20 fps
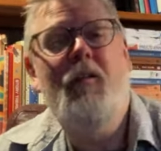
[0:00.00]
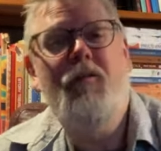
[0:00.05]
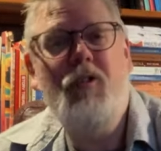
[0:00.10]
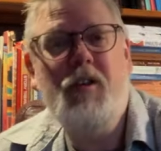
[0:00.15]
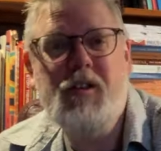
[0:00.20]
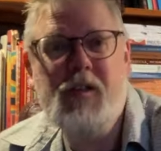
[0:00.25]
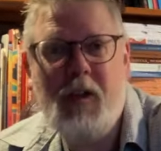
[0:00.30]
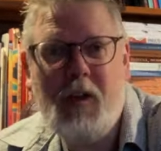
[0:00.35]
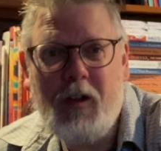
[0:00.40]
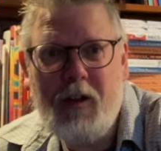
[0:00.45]

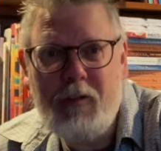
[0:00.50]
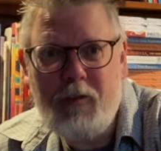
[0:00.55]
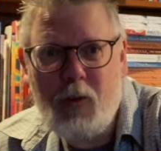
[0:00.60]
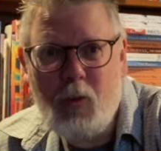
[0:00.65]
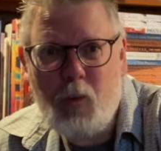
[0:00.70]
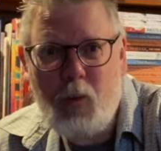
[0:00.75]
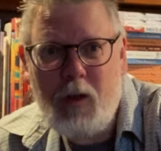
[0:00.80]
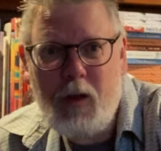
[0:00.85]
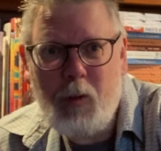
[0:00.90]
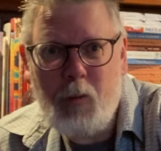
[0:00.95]
Return of the
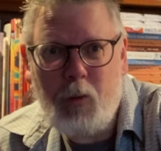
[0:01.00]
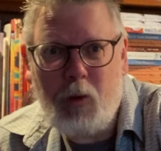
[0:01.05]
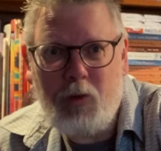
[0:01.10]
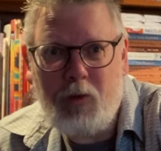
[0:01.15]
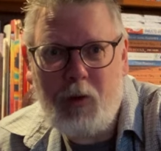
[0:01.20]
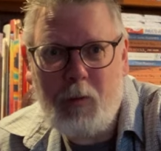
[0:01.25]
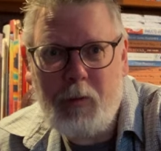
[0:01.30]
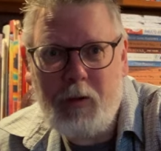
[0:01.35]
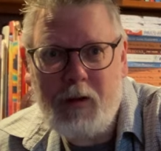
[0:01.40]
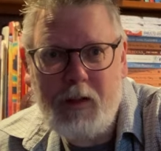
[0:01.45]

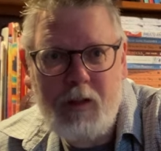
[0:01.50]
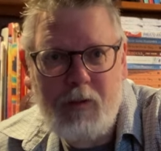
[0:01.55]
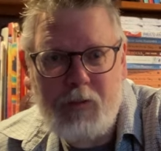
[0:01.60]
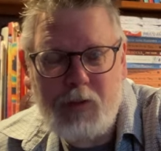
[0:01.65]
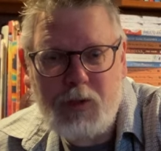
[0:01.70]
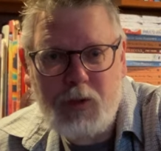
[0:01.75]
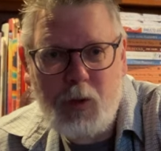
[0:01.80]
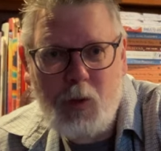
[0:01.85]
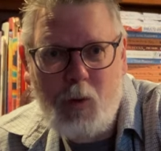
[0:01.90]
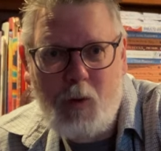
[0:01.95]
Werewolf, I believe,
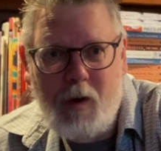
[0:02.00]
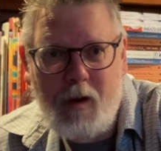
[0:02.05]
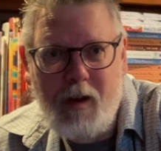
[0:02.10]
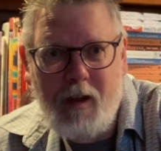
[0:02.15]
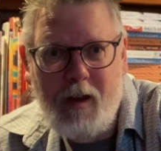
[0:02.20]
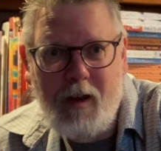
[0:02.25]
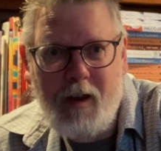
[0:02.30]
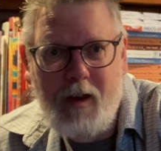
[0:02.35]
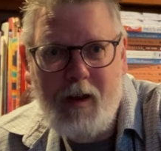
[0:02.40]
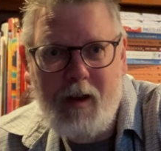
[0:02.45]
is
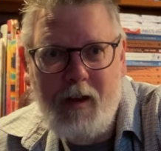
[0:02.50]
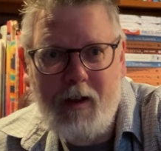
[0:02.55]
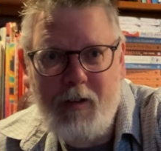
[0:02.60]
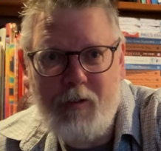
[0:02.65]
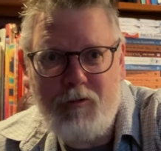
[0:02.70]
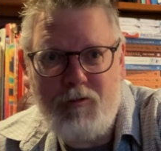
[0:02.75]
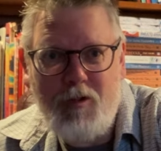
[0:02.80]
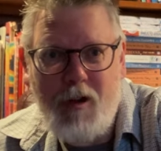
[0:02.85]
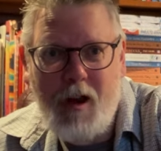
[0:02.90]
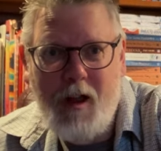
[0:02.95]
quite
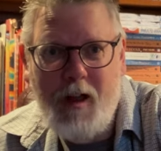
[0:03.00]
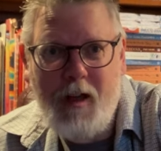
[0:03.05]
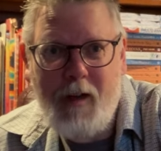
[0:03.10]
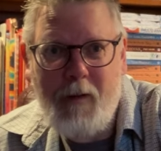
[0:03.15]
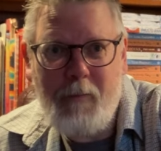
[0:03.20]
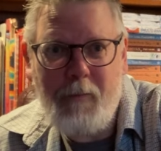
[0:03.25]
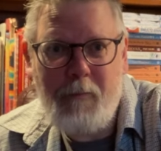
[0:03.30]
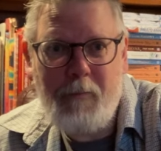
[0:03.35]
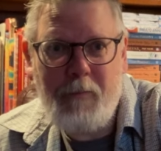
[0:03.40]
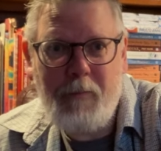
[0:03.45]
rare.